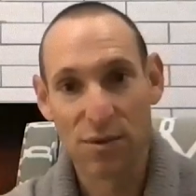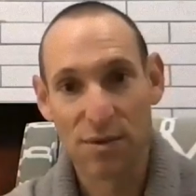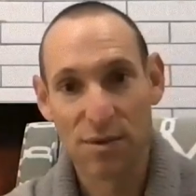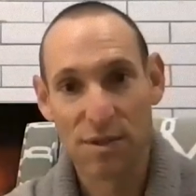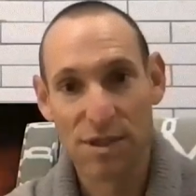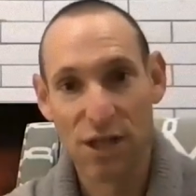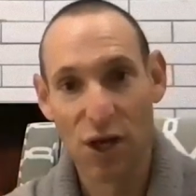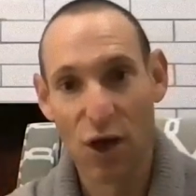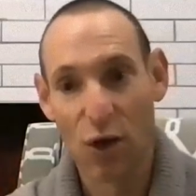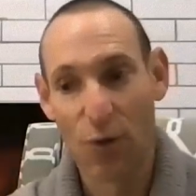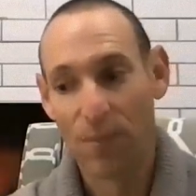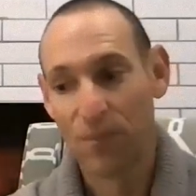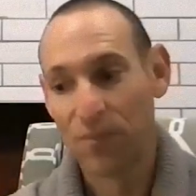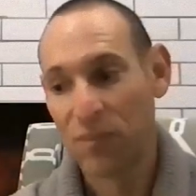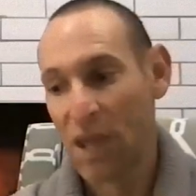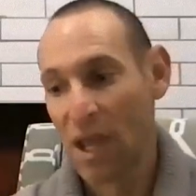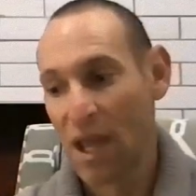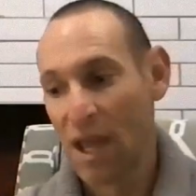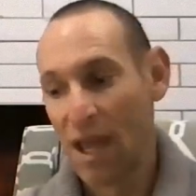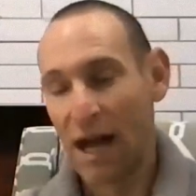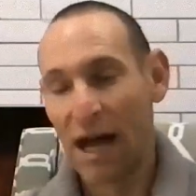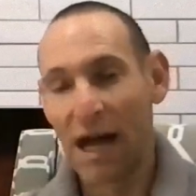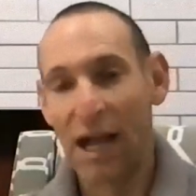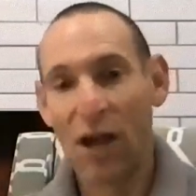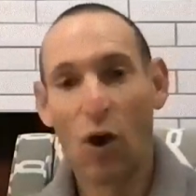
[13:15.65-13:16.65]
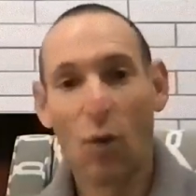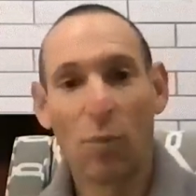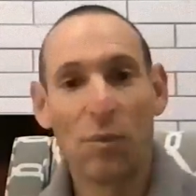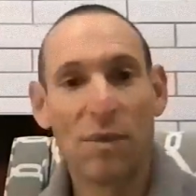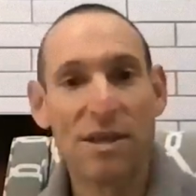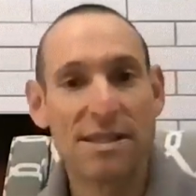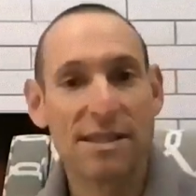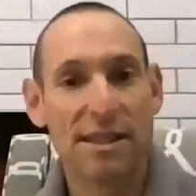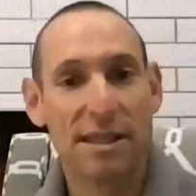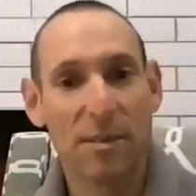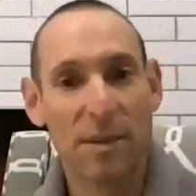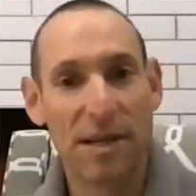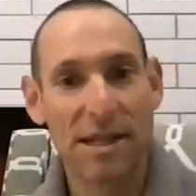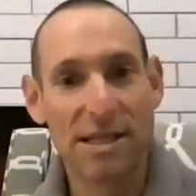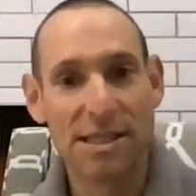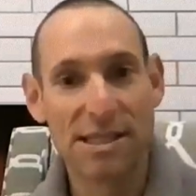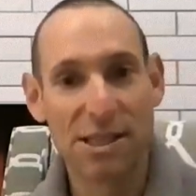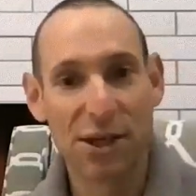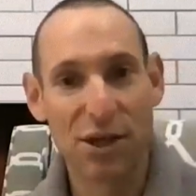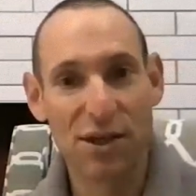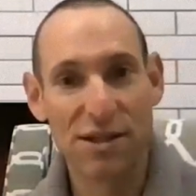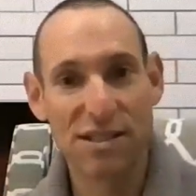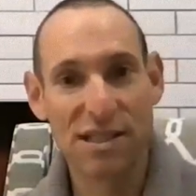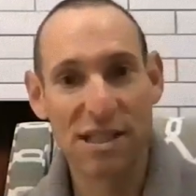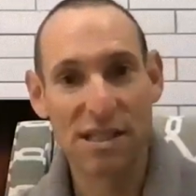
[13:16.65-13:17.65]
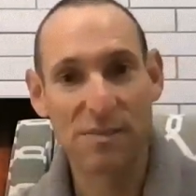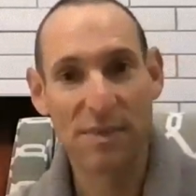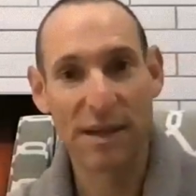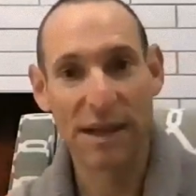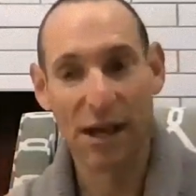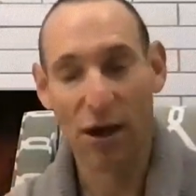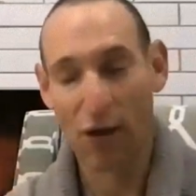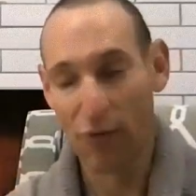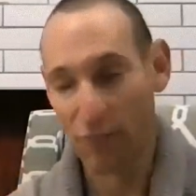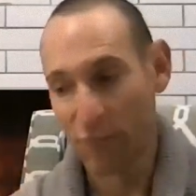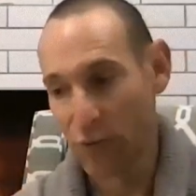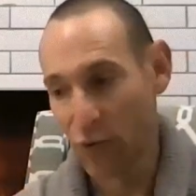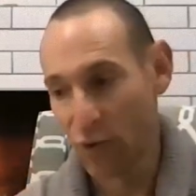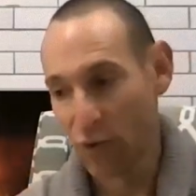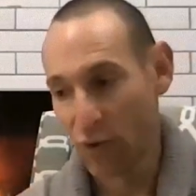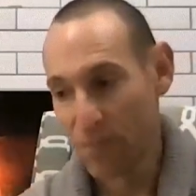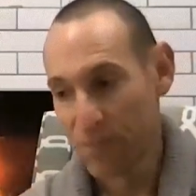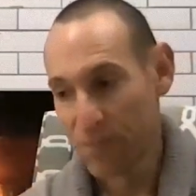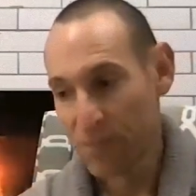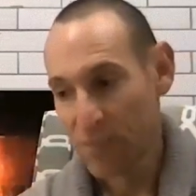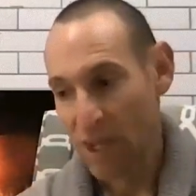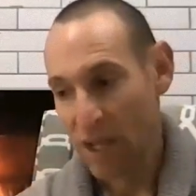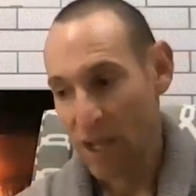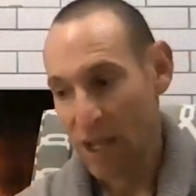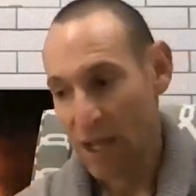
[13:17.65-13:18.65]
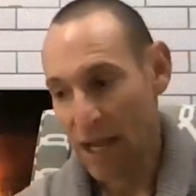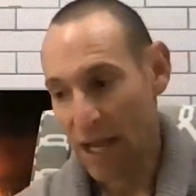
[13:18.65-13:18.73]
So I hope this limited series has been helpful.